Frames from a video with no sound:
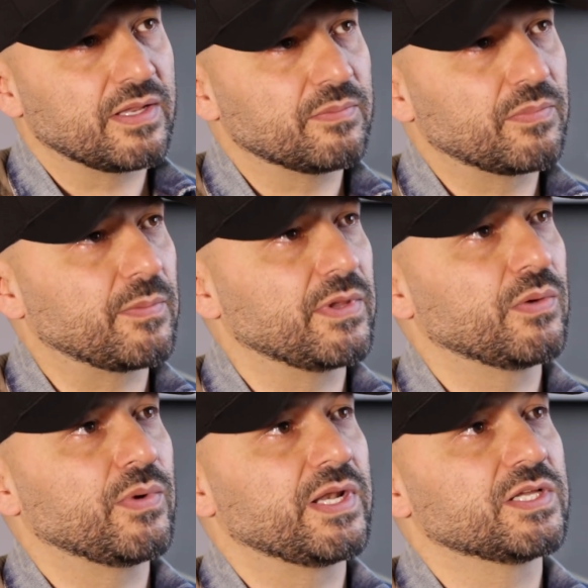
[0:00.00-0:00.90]
in
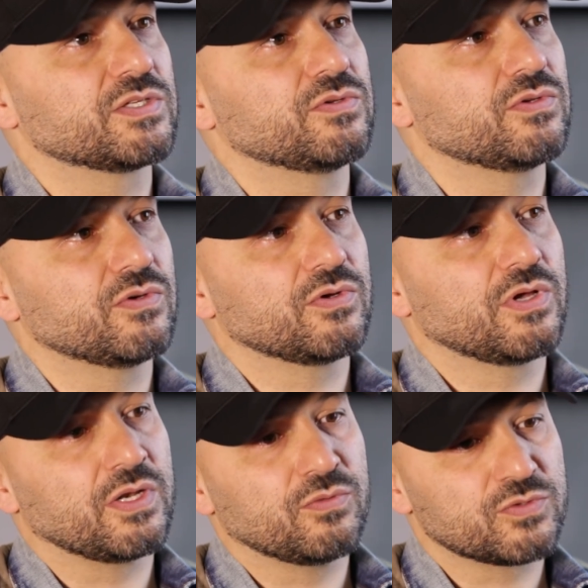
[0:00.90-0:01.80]
public awareness and and